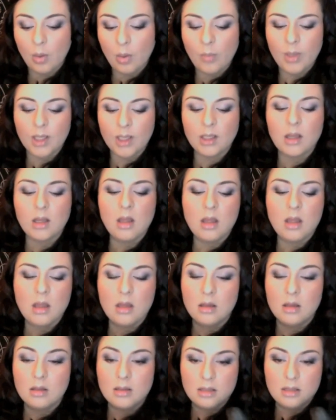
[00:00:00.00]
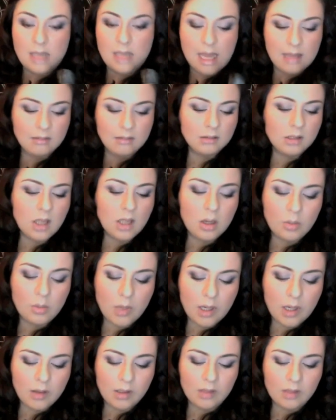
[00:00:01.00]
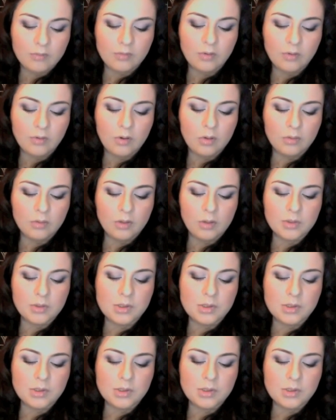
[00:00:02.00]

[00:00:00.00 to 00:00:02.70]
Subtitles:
But yeah, long wearing for all those.